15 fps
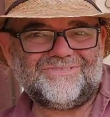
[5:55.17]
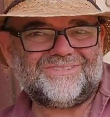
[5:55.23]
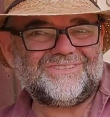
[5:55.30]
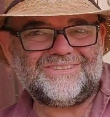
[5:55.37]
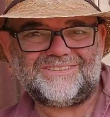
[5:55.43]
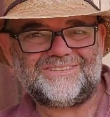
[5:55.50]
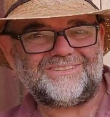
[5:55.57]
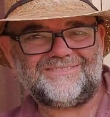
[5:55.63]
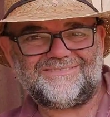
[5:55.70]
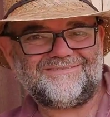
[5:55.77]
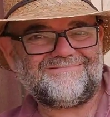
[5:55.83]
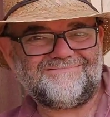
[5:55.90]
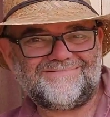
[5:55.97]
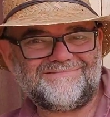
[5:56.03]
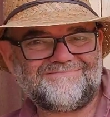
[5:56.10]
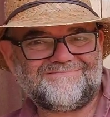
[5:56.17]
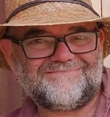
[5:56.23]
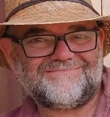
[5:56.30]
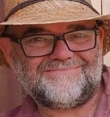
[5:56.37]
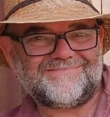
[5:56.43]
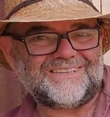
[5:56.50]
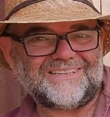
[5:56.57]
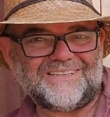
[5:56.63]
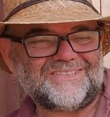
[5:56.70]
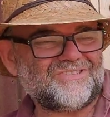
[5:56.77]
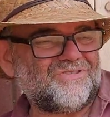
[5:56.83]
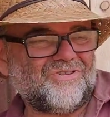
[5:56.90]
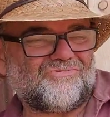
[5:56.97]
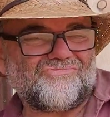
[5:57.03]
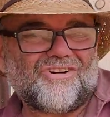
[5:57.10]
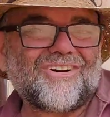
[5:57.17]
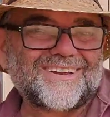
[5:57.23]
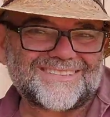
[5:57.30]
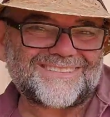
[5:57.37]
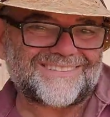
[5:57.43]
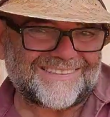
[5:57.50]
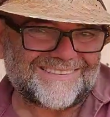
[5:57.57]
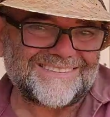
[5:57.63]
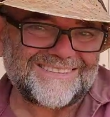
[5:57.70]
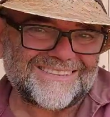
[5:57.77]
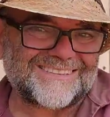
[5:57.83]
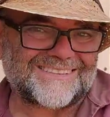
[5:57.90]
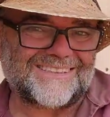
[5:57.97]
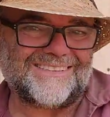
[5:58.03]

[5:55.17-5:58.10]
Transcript: It's not rocket science, is